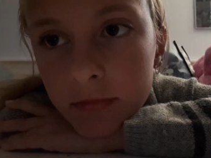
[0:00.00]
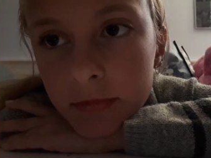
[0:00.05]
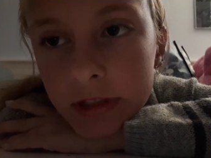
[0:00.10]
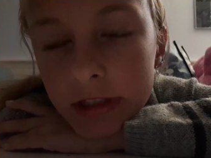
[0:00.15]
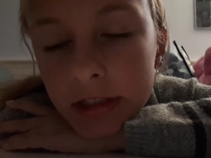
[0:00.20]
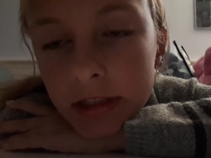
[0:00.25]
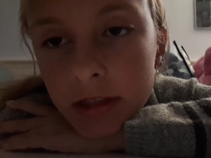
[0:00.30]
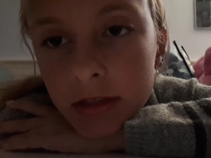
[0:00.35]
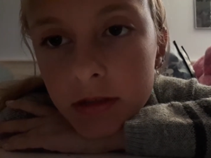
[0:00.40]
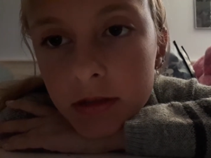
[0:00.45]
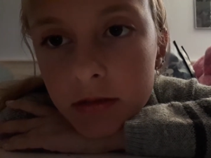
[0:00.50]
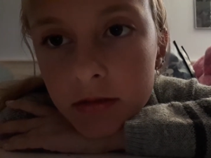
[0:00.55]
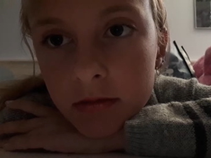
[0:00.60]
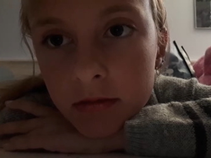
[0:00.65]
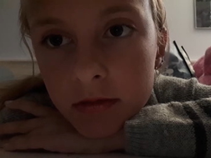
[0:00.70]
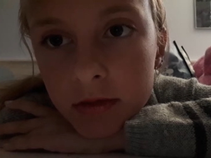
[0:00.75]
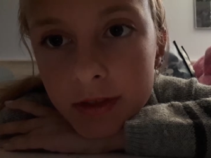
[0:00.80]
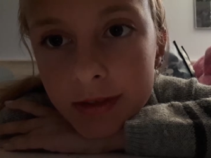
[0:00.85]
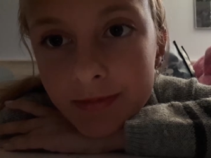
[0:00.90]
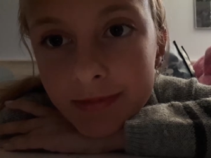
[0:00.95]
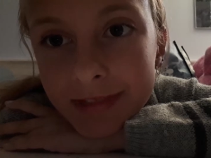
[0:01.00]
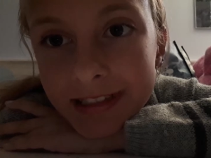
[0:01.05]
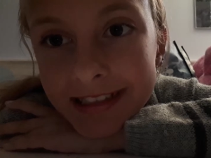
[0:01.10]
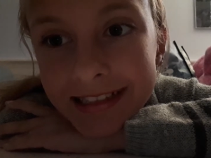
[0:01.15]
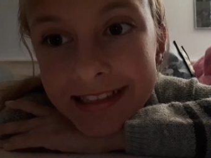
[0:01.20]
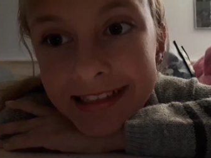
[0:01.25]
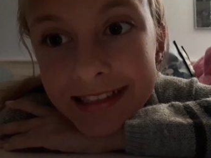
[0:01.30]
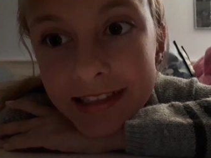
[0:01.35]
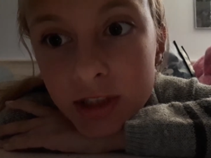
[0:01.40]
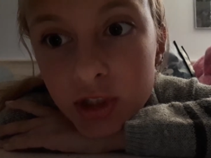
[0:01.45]
like, I'm going to
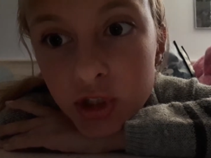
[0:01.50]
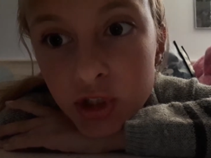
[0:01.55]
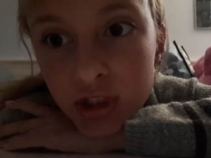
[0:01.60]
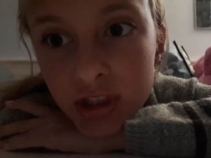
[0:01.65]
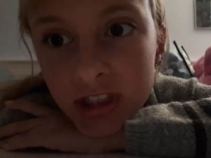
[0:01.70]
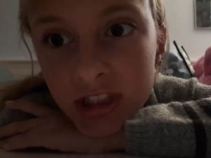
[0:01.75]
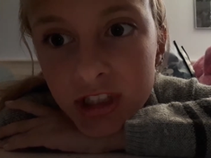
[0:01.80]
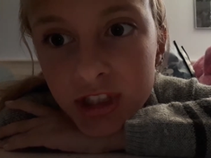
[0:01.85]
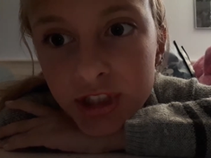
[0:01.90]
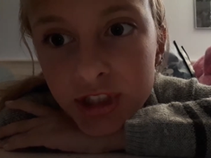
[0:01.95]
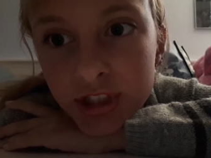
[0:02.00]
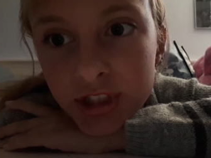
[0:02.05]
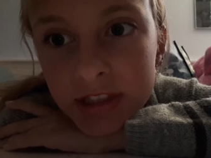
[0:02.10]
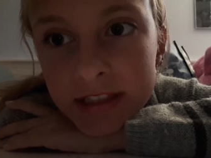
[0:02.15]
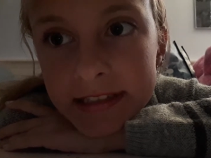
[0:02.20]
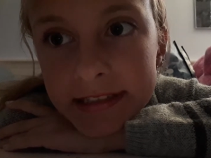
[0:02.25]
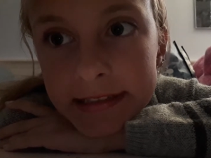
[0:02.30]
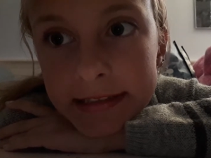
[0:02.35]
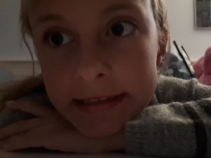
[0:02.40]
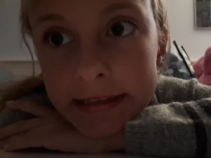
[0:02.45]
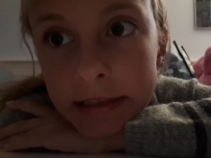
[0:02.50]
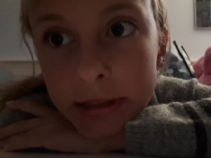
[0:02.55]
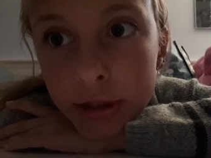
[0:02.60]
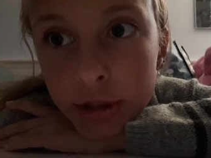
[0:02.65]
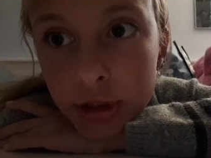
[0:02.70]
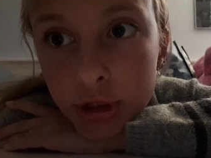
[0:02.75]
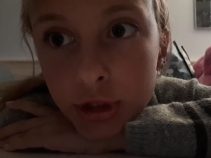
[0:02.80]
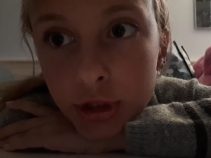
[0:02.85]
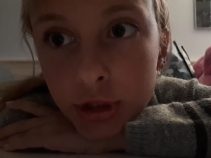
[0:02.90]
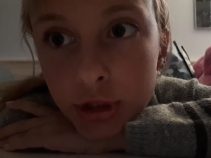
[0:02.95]
get a locker this
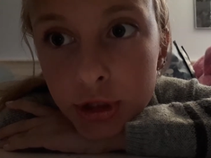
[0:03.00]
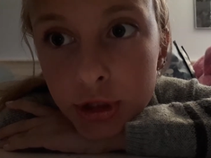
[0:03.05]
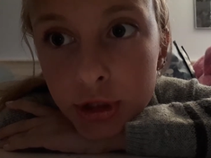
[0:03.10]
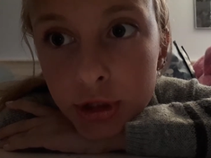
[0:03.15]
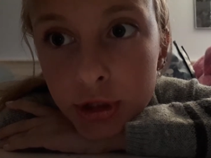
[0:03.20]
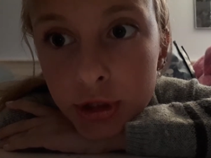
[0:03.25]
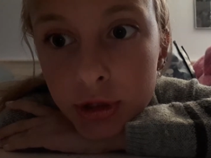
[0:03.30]
year.